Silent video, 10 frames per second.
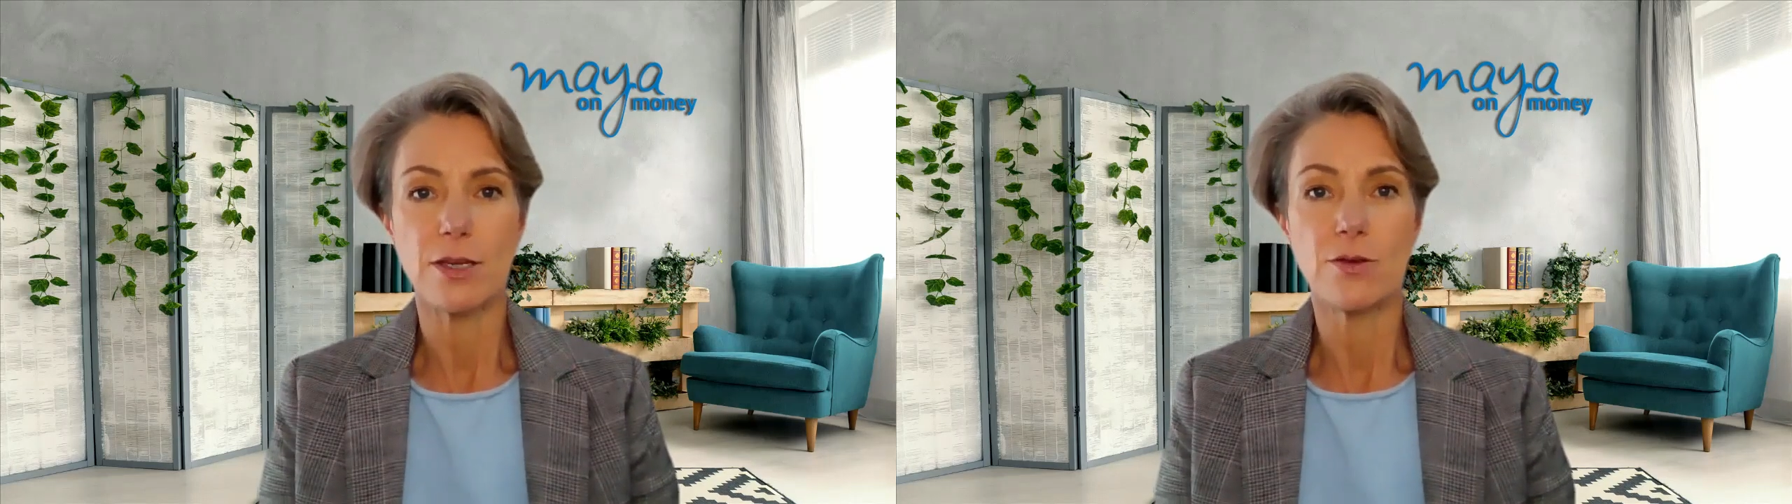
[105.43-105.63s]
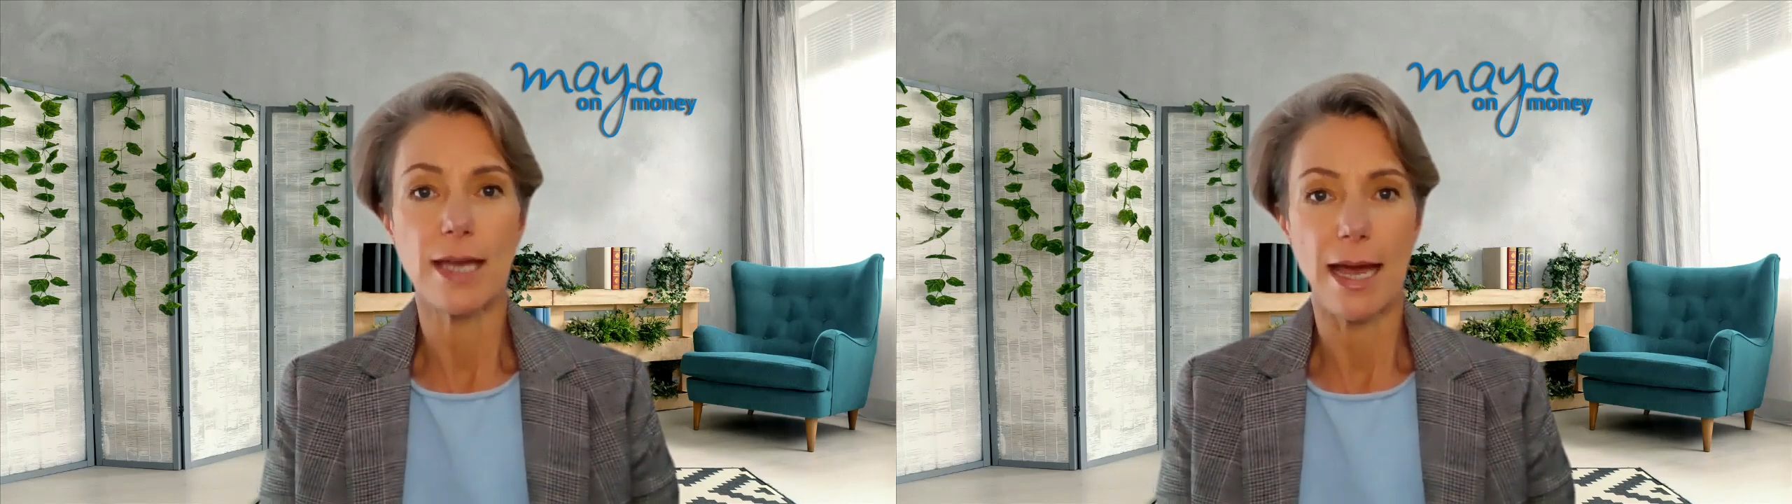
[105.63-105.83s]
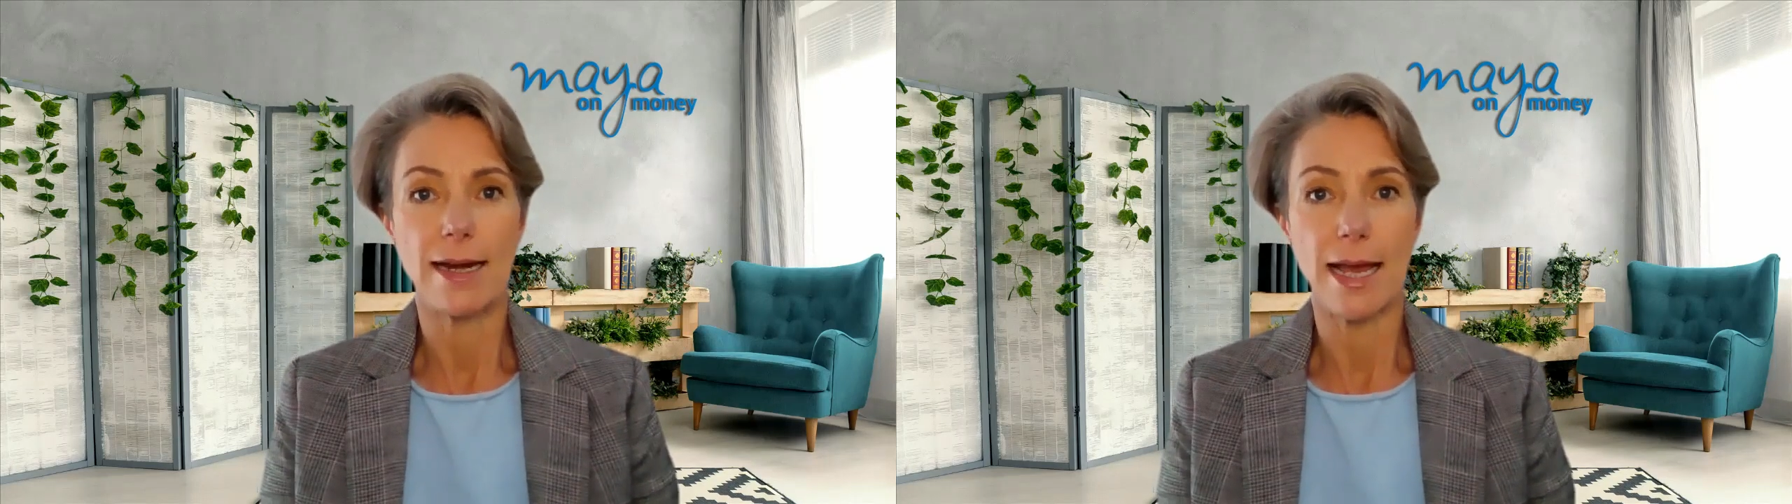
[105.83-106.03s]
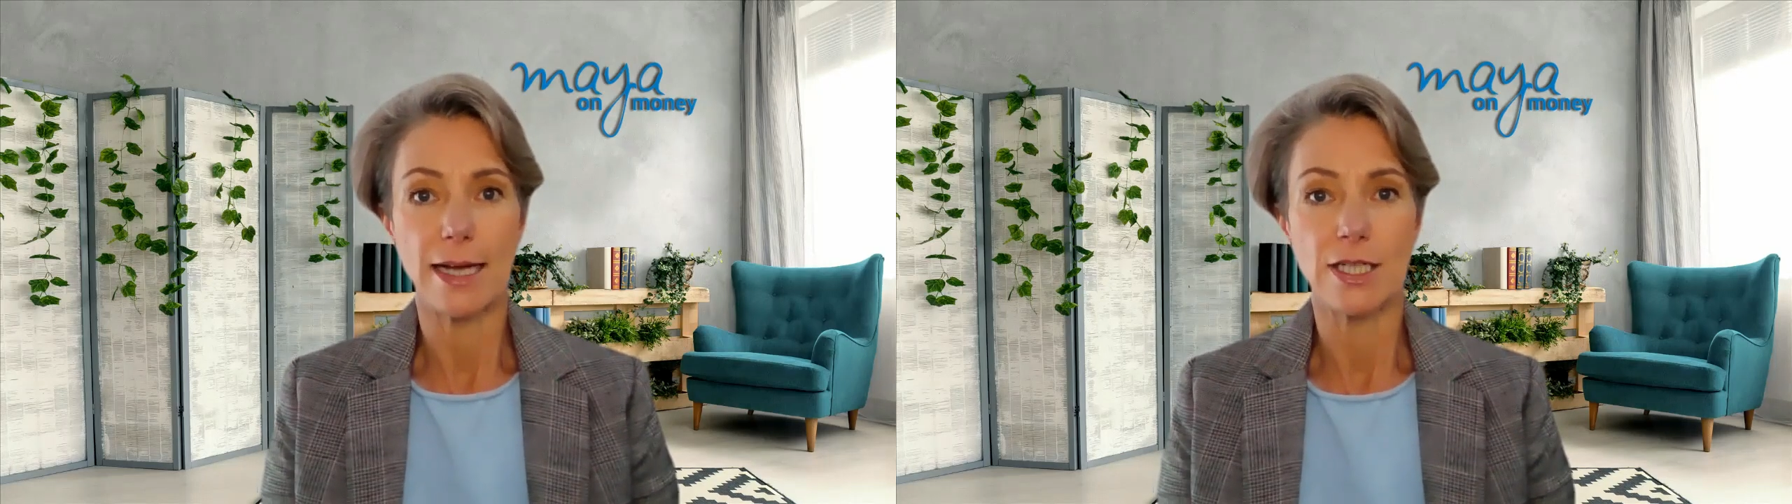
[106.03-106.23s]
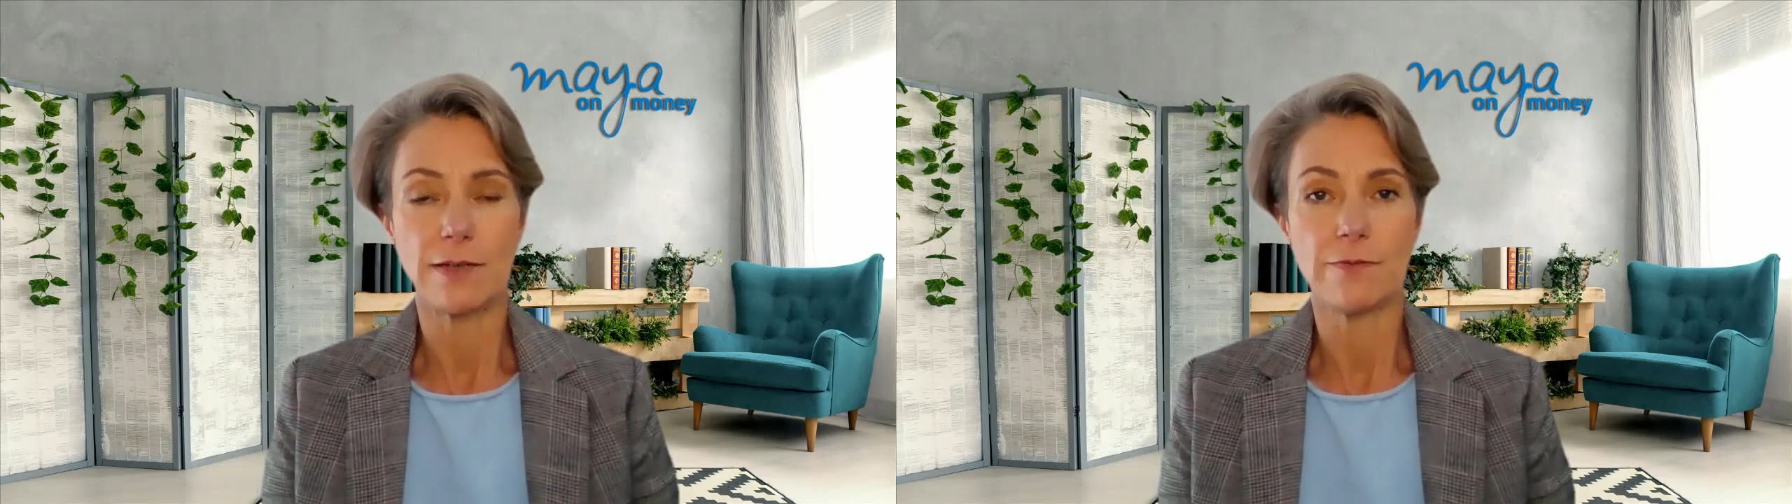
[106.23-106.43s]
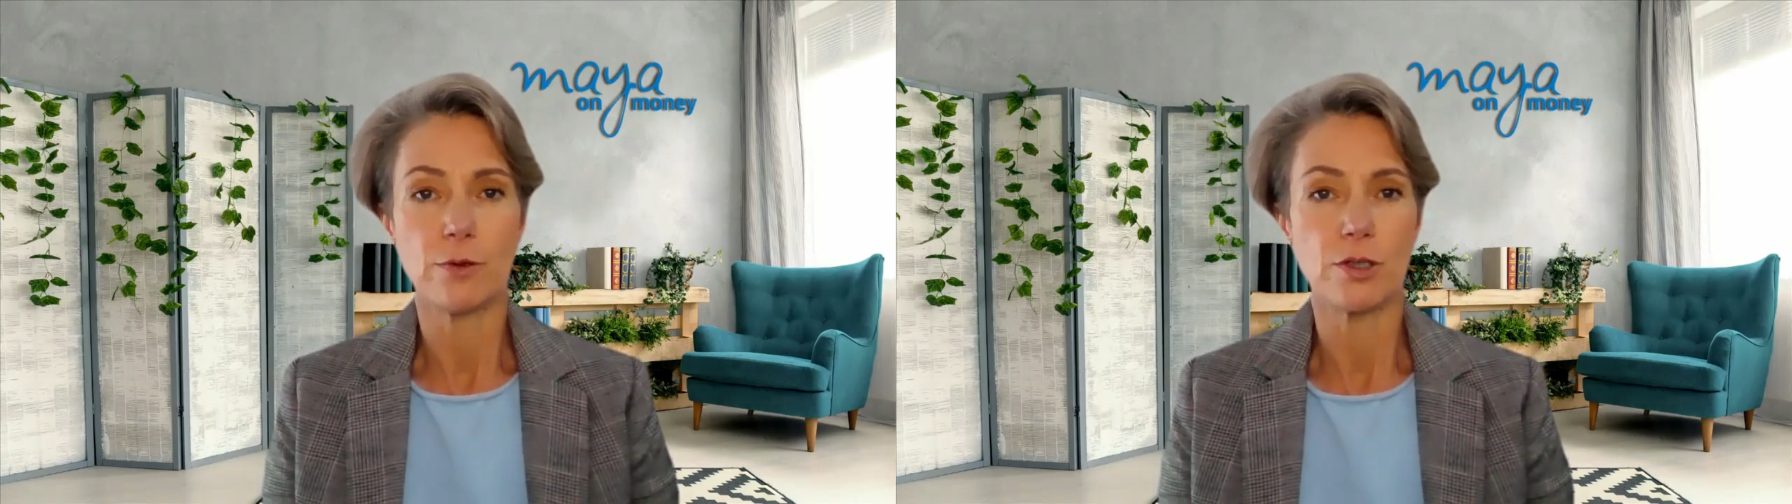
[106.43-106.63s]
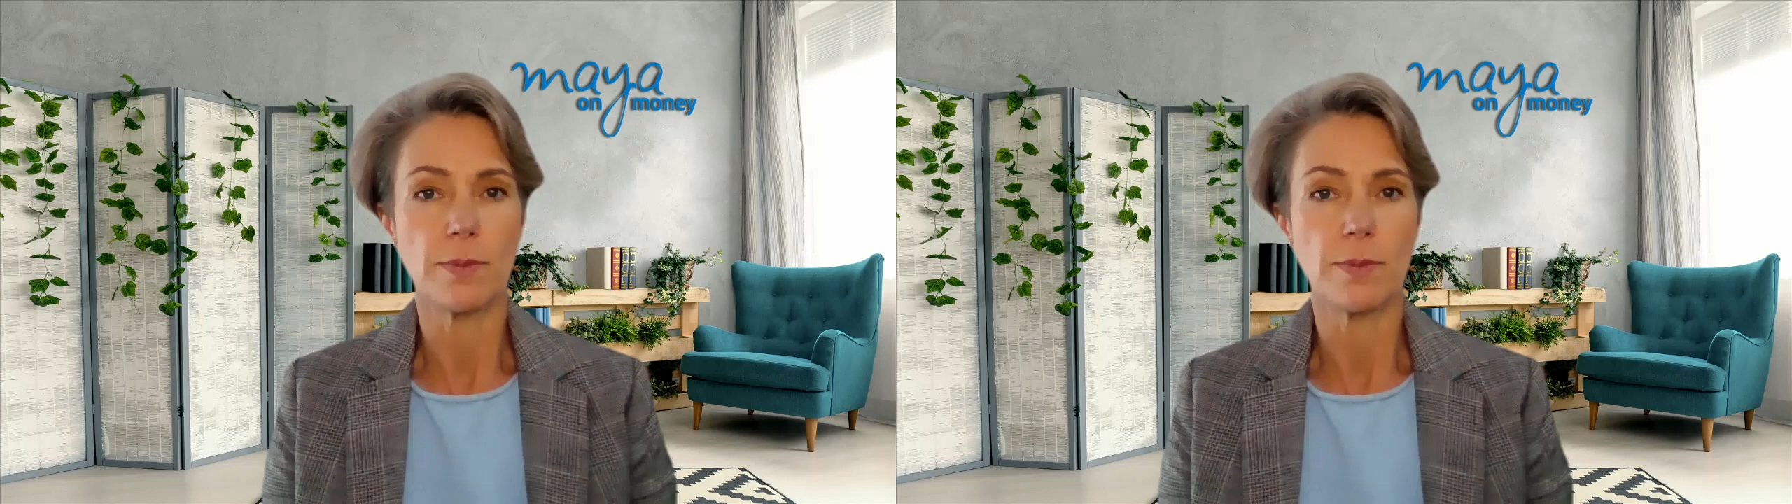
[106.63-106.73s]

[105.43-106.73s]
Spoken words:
you can actually afford,